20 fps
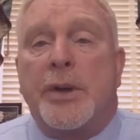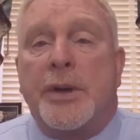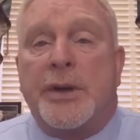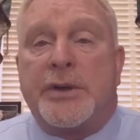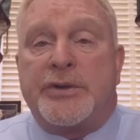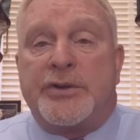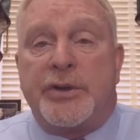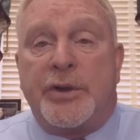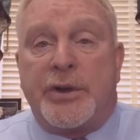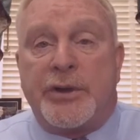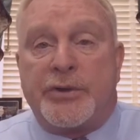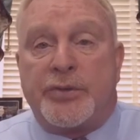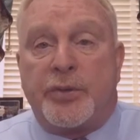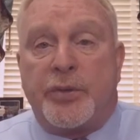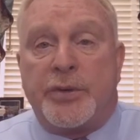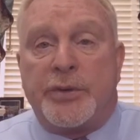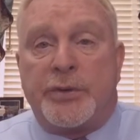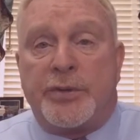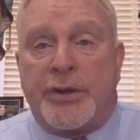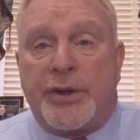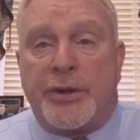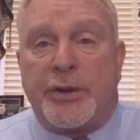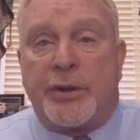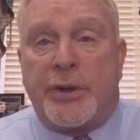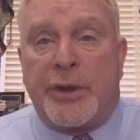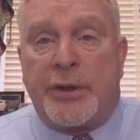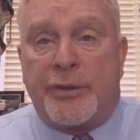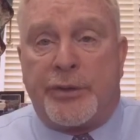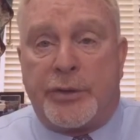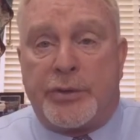a judge would
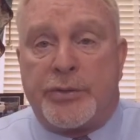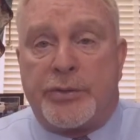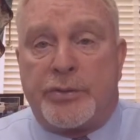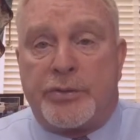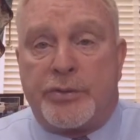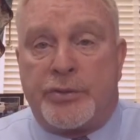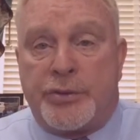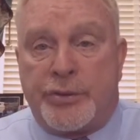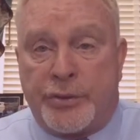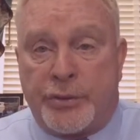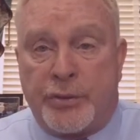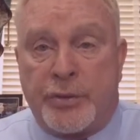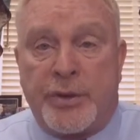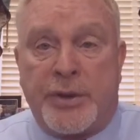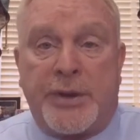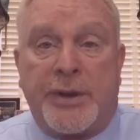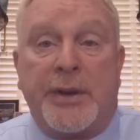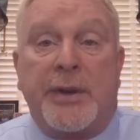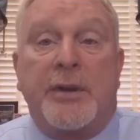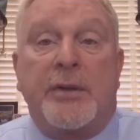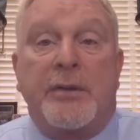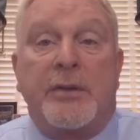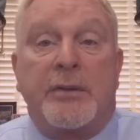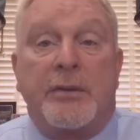tell the jury